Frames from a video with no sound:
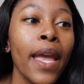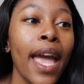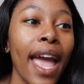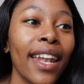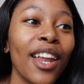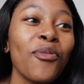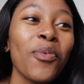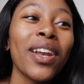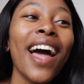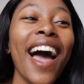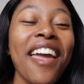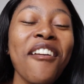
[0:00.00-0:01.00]
And then when
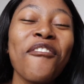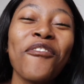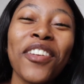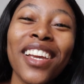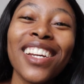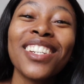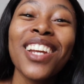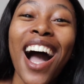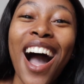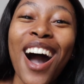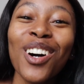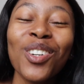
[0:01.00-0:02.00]
I have figured
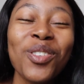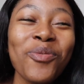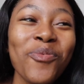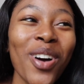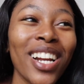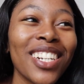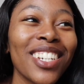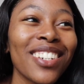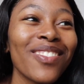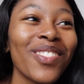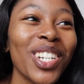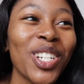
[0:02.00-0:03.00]
out what
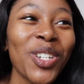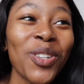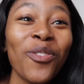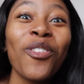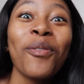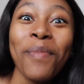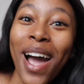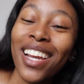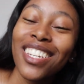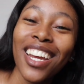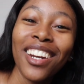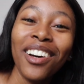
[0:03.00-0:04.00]
we should do for my
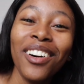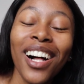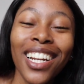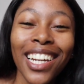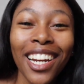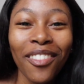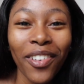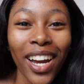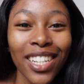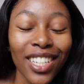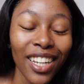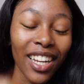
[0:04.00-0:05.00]
channel, I'll
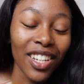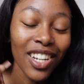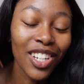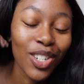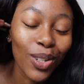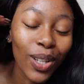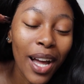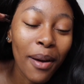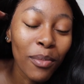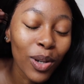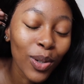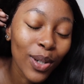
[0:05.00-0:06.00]
invite her and then she'll
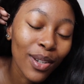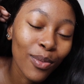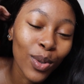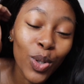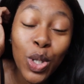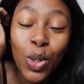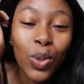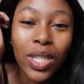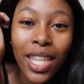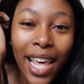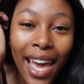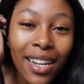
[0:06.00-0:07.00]
come and we'll shoot
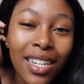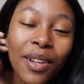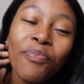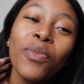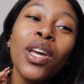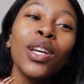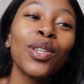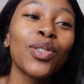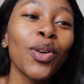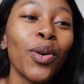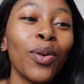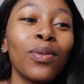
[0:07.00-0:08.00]
that.
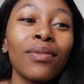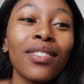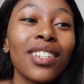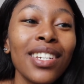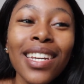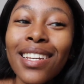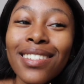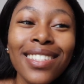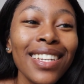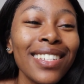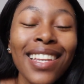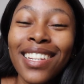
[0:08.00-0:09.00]
So sis
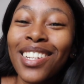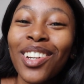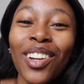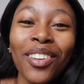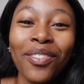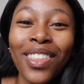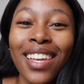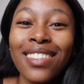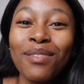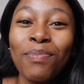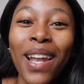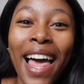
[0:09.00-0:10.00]
has a lot of
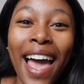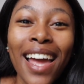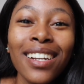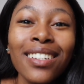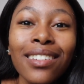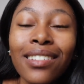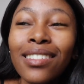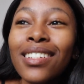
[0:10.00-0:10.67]
things planned.